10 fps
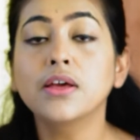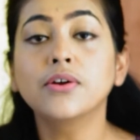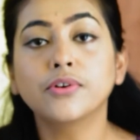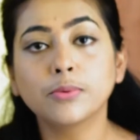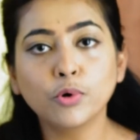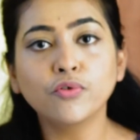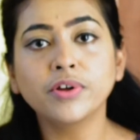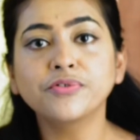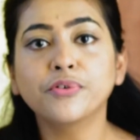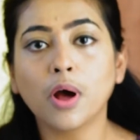remove
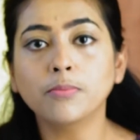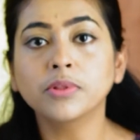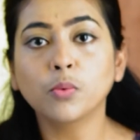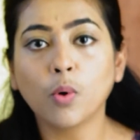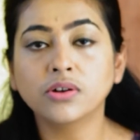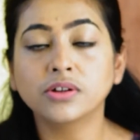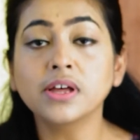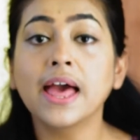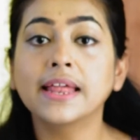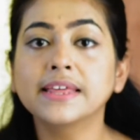it from the water
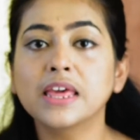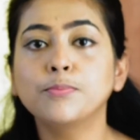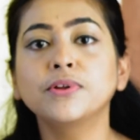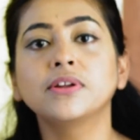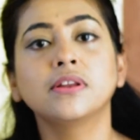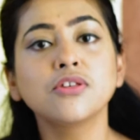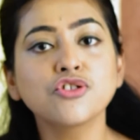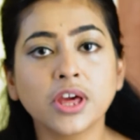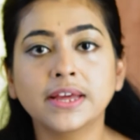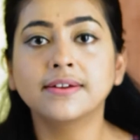and keep it in a
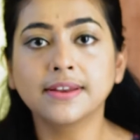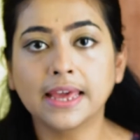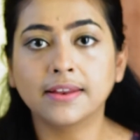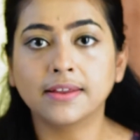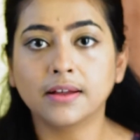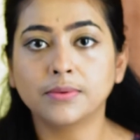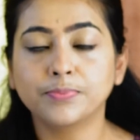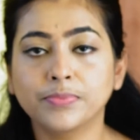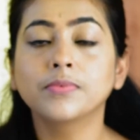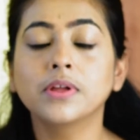shaded area.
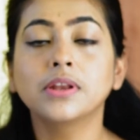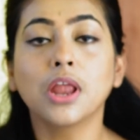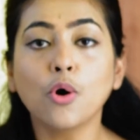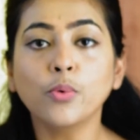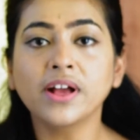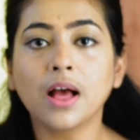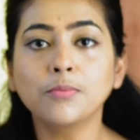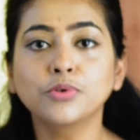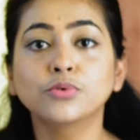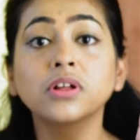Now we
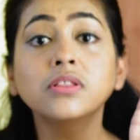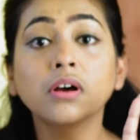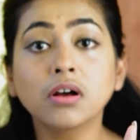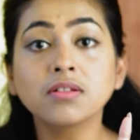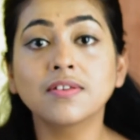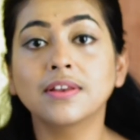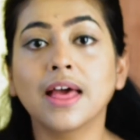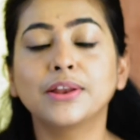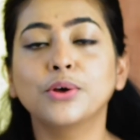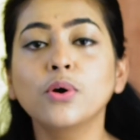come to the third
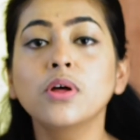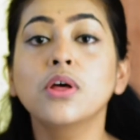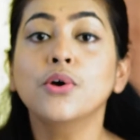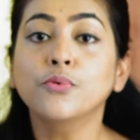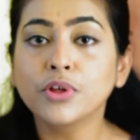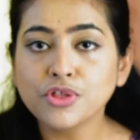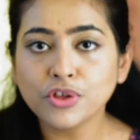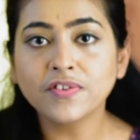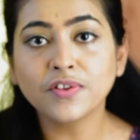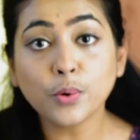scenario, which
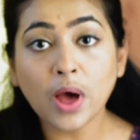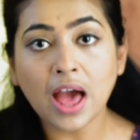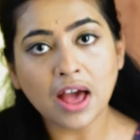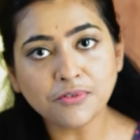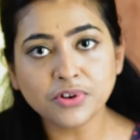is you have